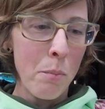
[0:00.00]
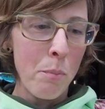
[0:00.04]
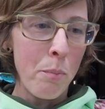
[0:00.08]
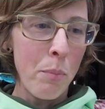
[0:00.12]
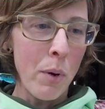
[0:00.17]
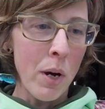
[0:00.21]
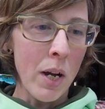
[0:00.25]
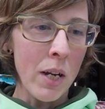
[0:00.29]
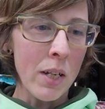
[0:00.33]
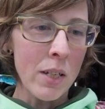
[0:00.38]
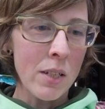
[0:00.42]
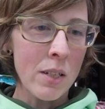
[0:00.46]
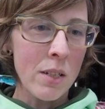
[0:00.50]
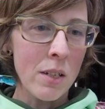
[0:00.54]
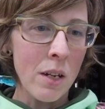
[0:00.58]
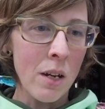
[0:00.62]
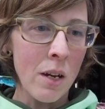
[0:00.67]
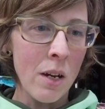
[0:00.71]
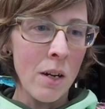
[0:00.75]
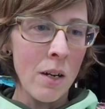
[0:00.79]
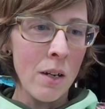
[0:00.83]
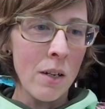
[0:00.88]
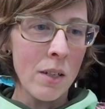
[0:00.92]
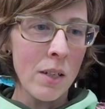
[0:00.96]
But
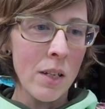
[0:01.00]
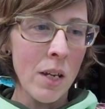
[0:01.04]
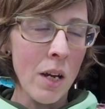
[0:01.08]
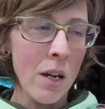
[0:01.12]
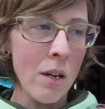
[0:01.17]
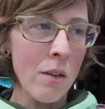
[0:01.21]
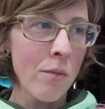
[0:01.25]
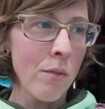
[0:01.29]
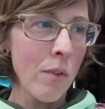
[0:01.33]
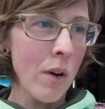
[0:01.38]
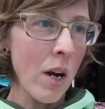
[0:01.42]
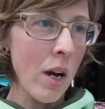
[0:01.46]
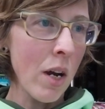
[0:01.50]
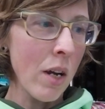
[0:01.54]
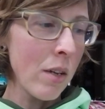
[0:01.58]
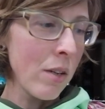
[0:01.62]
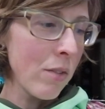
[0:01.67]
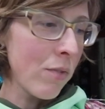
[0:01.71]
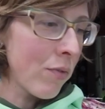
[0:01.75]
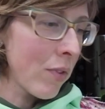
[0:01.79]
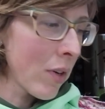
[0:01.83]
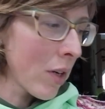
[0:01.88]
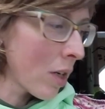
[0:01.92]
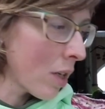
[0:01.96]
yeah, I
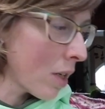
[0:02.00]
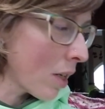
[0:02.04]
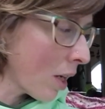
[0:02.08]
figured